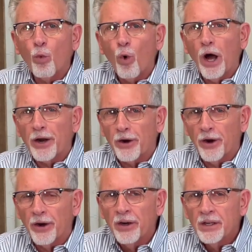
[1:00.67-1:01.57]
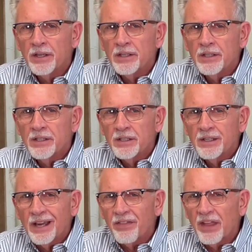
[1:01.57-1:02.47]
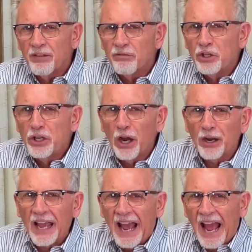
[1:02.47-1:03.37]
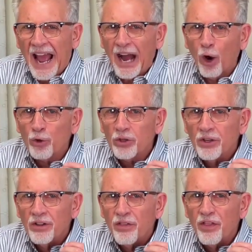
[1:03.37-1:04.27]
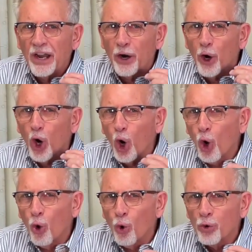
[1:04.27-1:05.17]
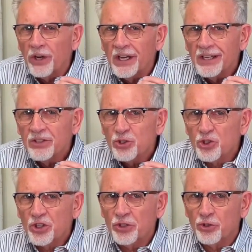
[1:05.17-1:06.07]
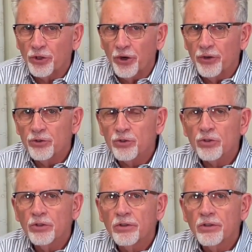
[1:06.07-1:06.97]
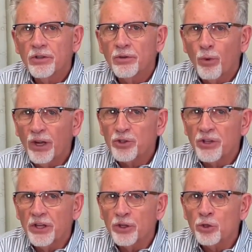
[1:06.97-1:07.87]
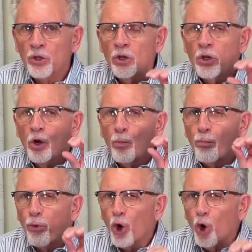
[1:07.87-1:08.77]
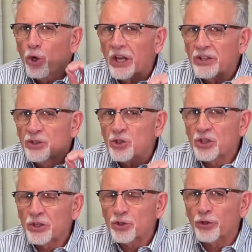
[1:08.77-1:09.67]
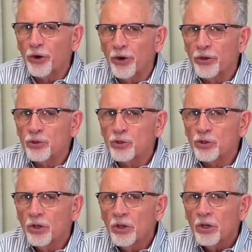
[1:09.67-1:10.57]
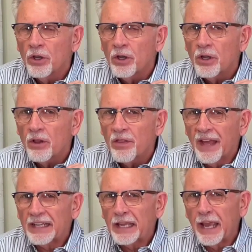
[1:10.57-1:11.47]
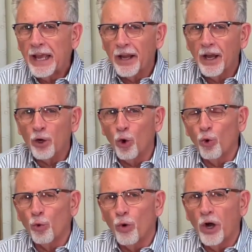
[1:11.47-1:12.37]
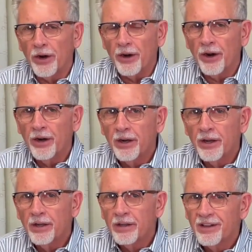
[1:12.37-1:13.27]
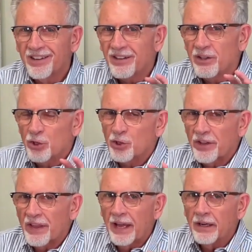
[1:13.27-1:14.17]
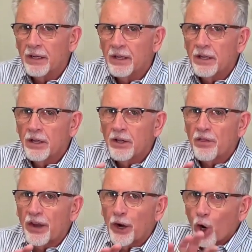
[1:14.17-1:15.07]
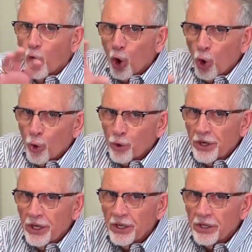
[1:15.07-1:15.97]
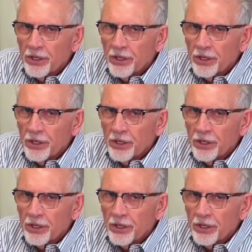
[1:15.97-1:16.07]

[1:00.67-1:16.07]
water, and they've dug out their own cisterns. Watch this. Broken cisterns that cannot hold water. You see that? Their own